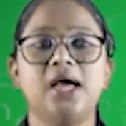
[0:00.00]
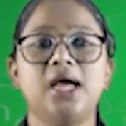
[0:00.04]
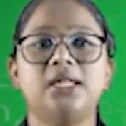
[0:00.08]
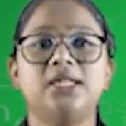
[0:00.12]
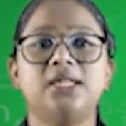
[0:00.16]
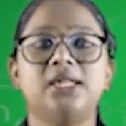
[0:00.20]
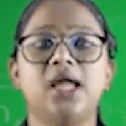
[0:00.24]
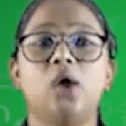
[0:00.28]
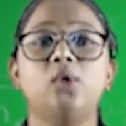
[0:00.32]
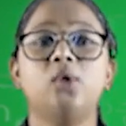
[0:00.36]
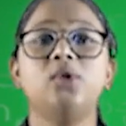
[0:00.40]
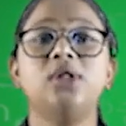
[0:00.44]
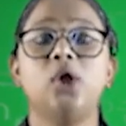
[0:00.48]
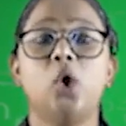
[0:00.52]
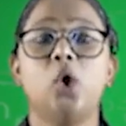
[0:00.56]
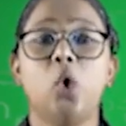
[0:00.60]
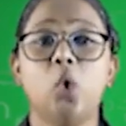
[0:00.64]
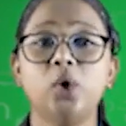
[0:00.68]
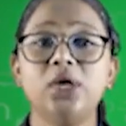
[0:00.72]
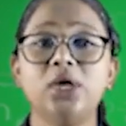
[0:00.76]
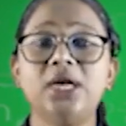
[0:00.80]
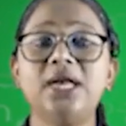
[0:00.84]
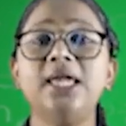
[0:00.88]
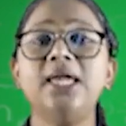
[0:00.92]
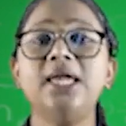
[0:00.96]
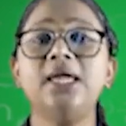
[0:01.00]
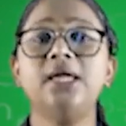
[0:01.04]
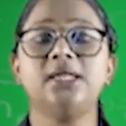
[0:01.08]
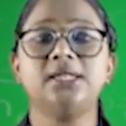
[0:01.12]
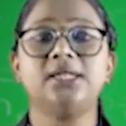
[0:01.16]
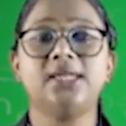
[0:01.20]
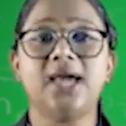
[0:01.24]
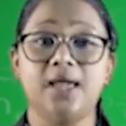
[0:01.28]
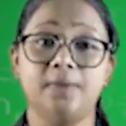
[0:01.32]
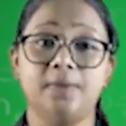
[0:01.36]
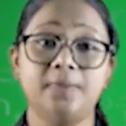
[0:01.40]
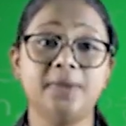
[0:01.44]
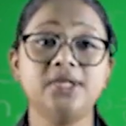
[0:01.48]
Now, the only
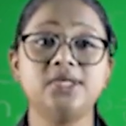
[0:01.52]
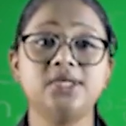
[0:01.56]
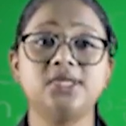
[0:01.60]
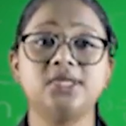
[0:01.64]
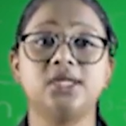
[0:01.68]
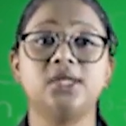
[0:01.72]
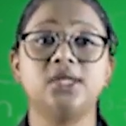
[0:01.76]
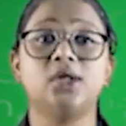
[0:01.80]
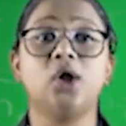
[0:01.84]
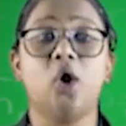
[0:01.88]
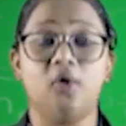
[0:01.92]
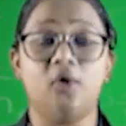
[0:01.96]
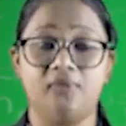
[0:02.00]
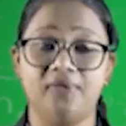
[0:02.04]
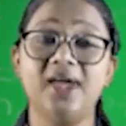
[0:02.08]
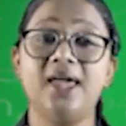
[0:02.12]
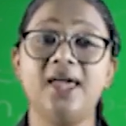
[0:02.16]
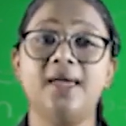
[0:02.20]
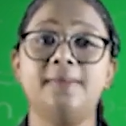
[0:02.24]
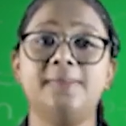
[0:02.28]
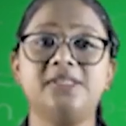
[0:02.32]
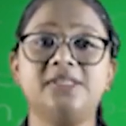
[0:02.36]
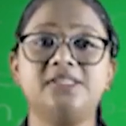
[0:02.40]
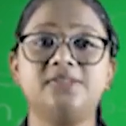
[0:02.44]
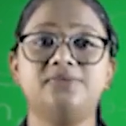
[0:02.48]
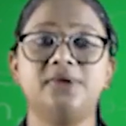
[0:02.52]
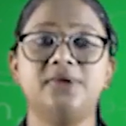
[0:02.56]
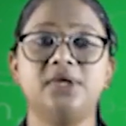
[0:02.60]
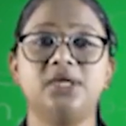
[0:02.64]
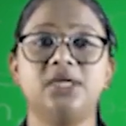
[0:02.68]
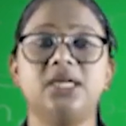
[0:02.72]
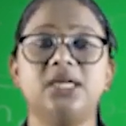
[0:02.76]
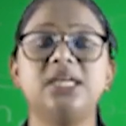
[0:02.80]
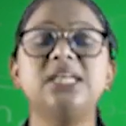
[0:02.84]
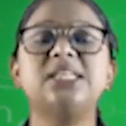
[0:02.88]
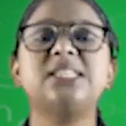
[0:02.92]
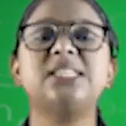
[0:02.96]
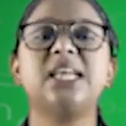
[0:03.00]
dimension of a hemisphere
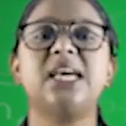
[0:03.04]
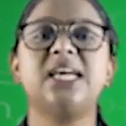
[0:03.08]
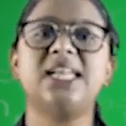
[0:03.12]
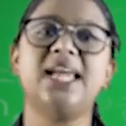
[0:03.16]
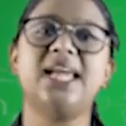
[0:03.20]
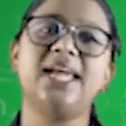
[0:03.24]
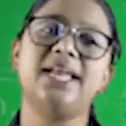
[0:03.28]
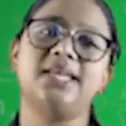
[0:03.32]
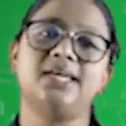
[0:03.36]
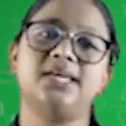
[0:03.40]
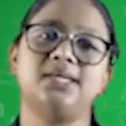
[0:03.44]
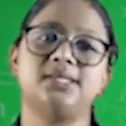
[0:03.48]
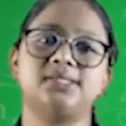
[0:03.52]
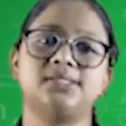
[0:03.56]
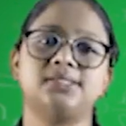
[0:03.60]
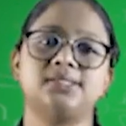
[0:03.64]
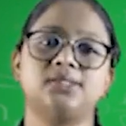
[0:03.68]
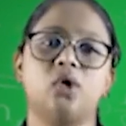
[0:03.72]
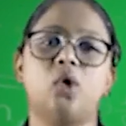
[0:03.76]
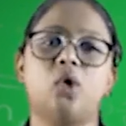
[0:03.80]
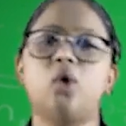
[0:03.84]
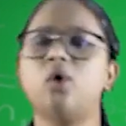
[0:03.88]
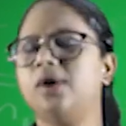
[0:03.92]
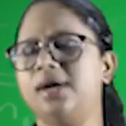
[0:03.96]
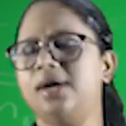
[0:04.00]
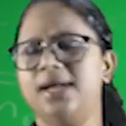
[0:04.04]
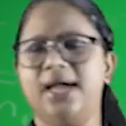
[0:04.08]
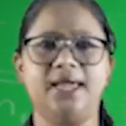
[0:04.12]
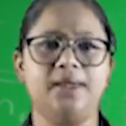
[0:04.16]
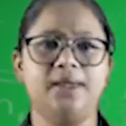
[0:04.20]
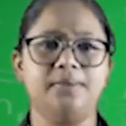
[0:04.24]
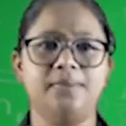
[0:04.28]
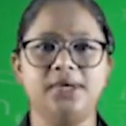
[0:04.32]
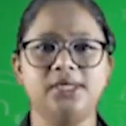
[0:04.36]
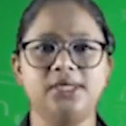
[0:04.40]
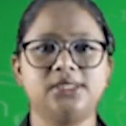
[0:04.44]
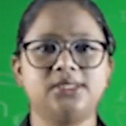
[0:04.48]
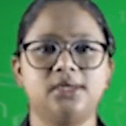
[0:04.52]
is radius or
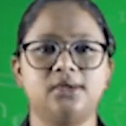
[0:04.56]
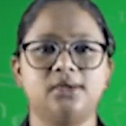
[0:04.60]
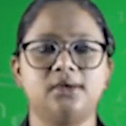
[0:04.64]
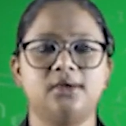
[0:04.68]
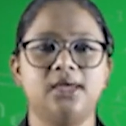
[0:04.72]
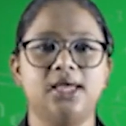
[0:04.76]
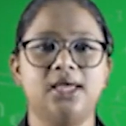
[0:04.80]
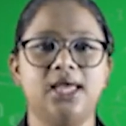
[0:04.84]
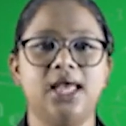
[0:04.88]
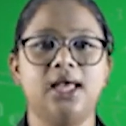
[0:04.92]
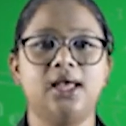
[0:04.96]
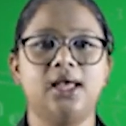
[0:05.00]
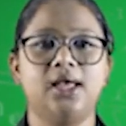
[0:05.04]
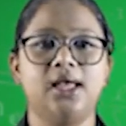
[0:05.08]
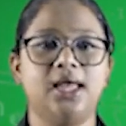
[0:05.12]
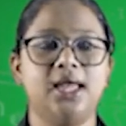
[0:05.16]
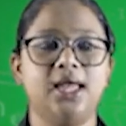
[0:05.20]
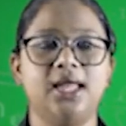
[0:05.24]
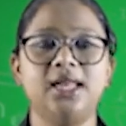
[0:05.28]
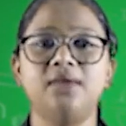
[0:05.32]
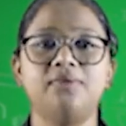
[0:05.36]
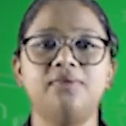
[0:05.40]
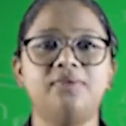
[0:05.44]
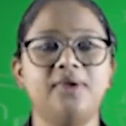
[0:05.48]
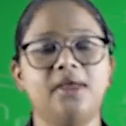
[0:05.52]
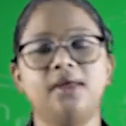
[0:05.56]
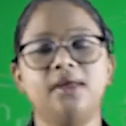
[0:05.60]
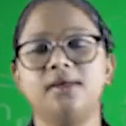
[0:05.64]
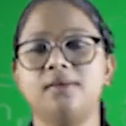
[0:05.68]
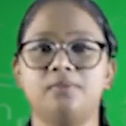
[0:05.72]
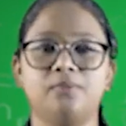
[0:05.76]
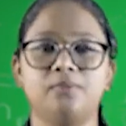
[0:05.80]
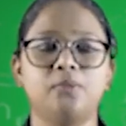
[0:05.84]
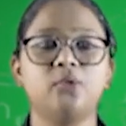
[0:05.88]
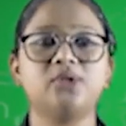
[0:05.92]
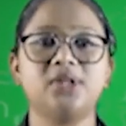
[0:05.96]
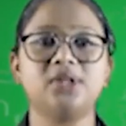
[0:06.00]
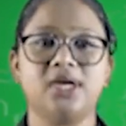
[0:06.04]
diameter.
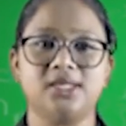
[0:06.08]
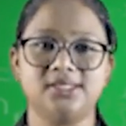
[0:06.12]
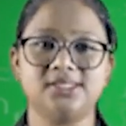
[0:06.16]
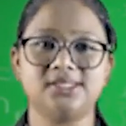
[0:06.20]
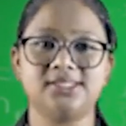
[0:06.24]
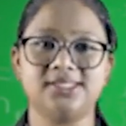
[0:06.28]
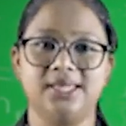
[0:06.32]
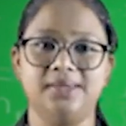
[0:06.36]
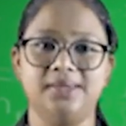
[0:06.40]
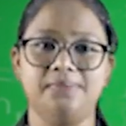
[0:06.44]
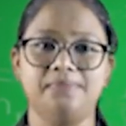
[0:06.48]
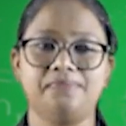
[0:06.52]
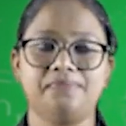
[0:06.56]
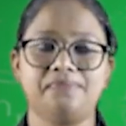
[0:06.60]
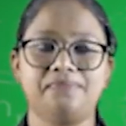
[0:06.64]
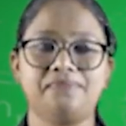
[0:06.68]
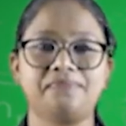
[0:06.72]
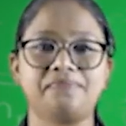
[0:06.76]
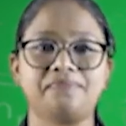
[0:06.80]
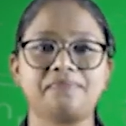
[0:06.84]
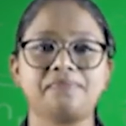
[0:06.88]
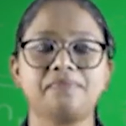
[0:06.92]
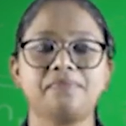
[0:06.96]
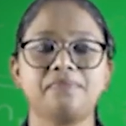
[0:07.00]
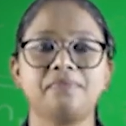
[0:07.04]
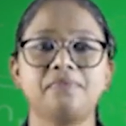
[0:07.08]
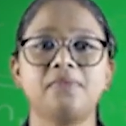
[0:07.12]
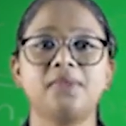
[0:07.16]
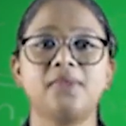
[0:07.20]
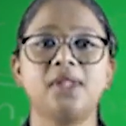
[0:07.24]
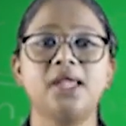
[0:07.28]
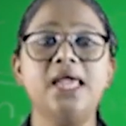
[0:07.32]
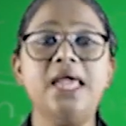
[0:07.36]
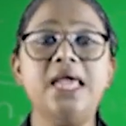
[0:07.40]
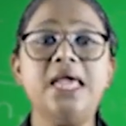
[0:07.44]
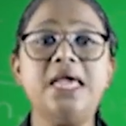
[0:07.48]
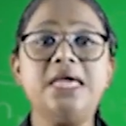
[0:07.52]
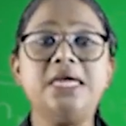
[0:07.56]
Anyway, both are the same.
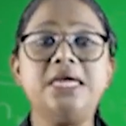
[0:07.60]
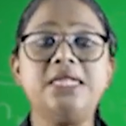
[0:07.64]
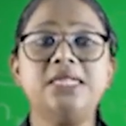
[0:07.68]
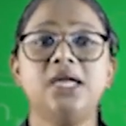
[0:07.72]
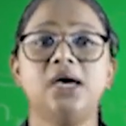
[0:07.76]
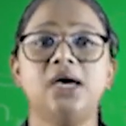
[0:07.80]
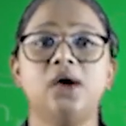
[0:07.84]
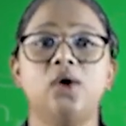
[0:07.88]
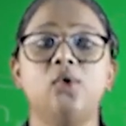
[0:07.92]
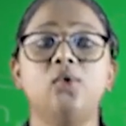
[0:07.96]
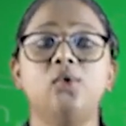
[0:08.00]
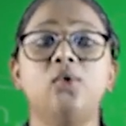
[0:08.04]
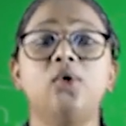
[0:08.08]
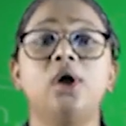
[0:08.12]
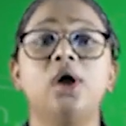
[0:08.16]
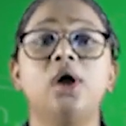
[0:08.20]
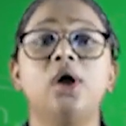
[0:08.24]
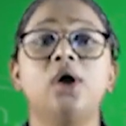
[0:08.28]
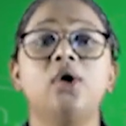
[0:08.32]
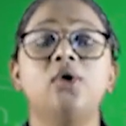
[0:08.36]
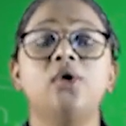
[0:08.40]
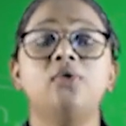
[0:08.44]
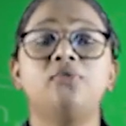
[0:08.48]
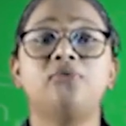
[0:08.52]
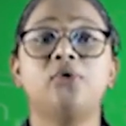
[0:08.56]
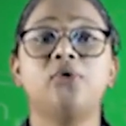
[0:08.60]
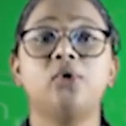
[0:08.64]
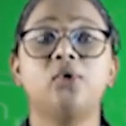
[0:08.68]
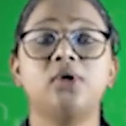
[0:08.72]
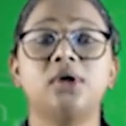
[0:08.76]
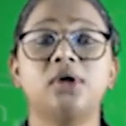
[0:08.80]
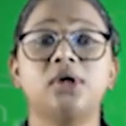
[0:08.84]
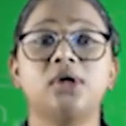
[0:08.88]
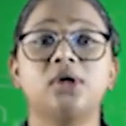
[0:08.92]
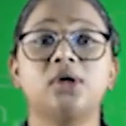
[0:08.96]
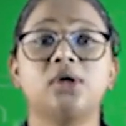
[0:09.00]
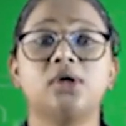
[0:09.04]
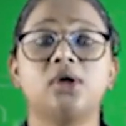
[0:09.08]
Now,
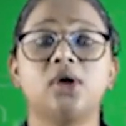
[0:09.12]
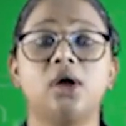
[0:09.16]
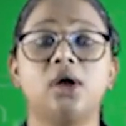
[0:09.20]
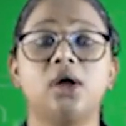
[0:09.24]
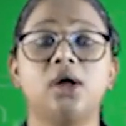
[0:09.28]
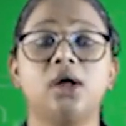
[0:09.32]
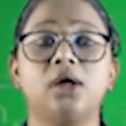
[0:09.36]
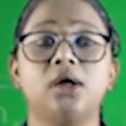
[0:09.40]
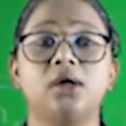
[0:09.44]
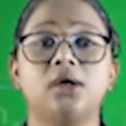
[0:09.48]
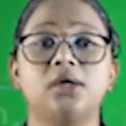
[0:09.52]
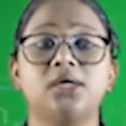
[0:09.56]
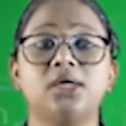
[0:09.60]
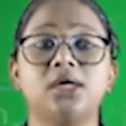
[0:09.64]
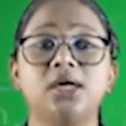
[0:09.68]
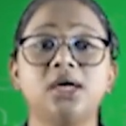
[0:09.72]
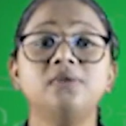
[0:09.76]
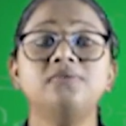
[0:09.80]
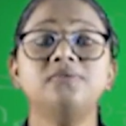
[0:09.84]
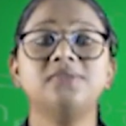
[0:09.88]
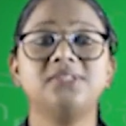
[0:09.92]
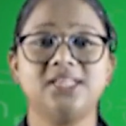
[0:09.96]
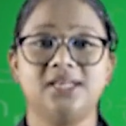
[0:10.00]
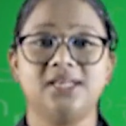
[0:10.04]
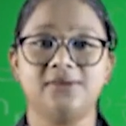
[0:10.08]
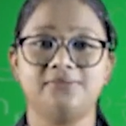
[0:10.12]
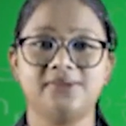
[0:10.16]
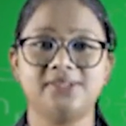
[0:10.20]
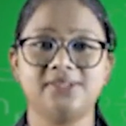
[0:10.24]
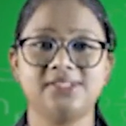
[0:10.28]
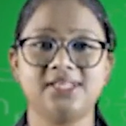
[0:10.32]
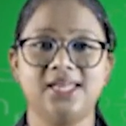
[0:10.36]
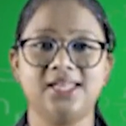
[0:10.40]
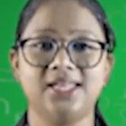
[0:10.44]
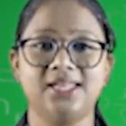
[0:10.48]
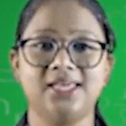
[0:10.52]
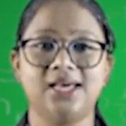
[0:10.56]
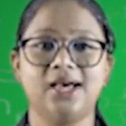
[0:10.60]
for curved
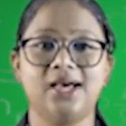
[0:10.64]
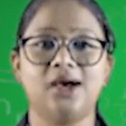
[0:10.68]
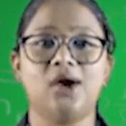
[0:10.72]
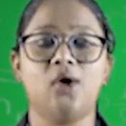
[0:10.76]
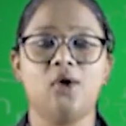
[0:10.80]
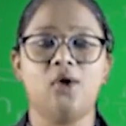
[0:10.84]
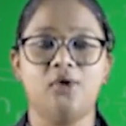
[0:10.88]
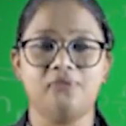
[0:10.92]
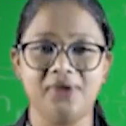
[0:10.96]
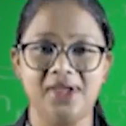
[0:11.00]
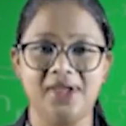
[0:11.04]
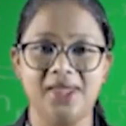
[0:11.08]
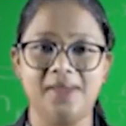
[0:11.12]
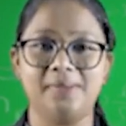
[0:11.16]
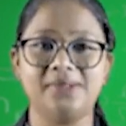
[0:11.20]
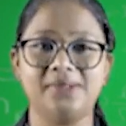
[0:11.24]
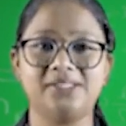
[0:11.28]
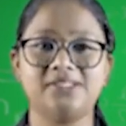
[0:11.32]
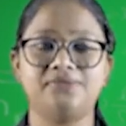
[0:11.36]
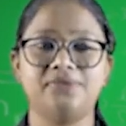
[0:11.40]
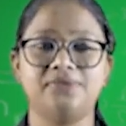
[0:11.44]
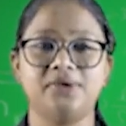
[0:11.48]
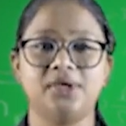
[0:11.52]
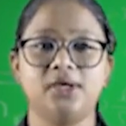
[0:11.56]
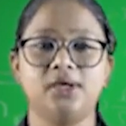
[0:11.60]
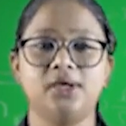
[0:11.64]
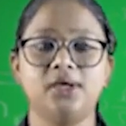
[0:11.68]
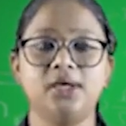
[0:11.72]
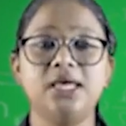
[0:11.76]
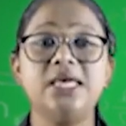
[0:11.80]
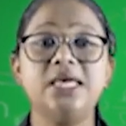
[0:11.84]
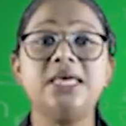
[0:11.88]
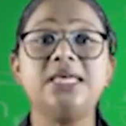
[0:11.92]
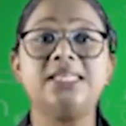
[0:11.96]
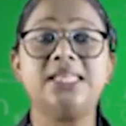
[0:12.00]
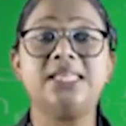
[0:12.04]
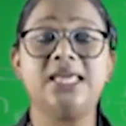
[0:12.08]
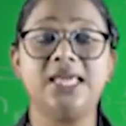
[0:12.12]
surface area of a hemisphere,
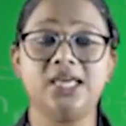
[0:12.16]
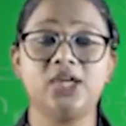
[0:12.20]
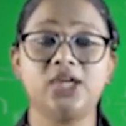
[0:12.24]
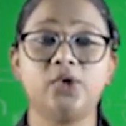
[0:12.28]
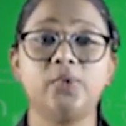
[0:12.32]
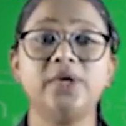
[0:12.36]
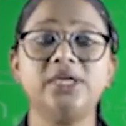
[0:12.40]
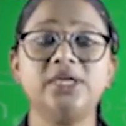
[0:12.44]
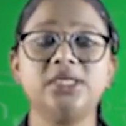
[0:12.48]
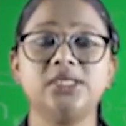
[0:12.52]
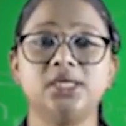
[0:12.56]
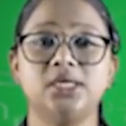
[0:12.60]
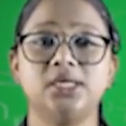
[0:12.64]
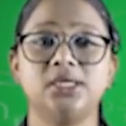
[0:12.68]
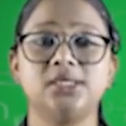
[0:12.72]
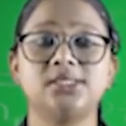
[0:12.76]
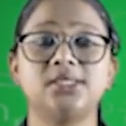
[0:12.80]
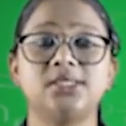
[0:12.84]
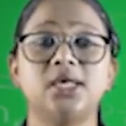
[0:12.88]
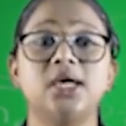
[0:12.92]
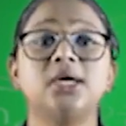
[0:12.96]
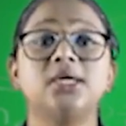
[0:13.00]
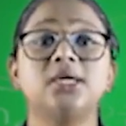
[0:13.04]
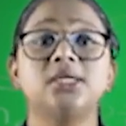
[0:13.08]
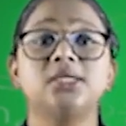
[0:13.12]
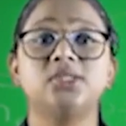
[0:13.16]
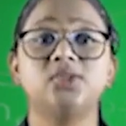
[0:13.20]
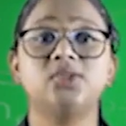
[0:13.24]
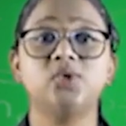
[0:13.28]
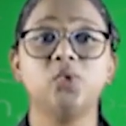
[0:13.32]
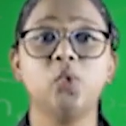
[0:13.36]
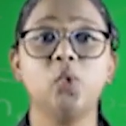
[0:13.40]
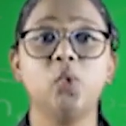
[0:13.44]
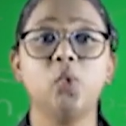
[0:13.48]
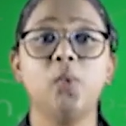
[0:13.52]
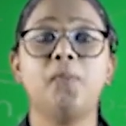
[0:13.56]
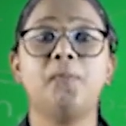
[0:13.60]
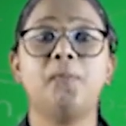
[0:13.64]
the equation is
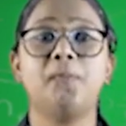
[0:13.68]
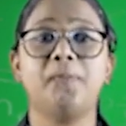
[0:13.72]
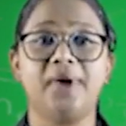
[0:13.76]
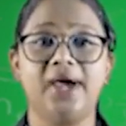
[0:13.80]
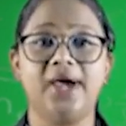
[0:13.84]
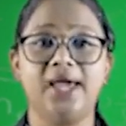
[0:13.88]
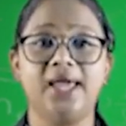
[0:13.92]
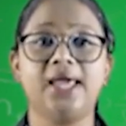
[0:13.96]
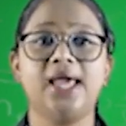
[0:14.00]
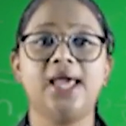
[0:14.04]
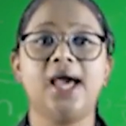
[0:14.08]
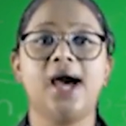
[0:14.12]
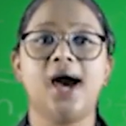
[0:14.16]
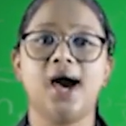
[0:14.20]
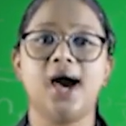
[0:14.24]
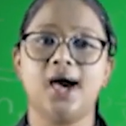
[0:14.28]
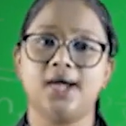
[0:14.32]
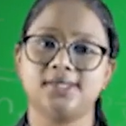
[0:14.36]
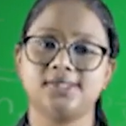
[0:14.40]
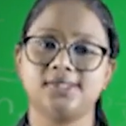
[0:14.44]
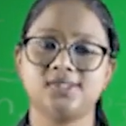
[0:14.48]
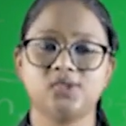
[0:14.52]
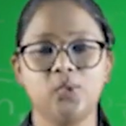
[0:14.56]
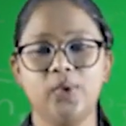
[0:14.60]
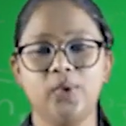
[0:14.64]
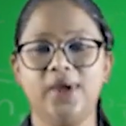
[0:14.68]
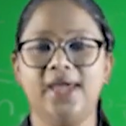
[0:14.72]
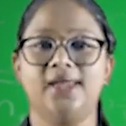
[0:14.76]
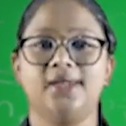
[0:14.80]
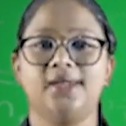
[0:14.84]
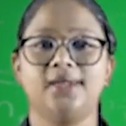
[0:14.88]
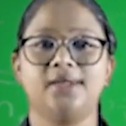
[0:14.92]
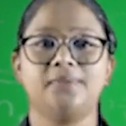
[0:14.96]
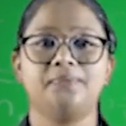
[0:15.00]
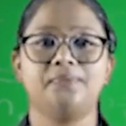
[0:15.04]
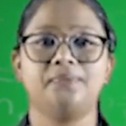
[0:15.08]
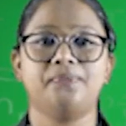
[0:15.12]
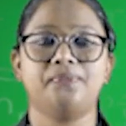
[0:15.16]
2 pi r
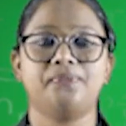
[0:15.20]
square.